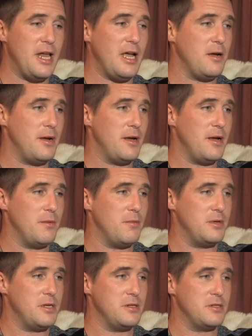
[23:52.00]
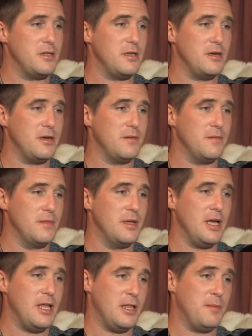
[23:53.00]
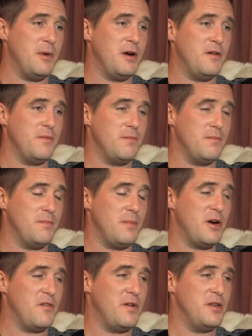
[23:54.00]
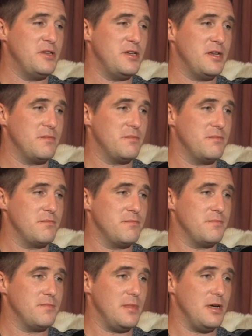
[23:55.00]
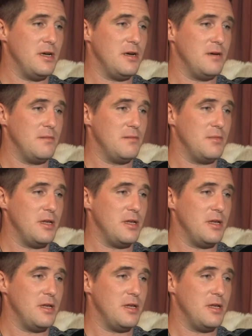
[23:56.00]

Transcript: and Dagobert, which is the and the Mer- Merovingian uh,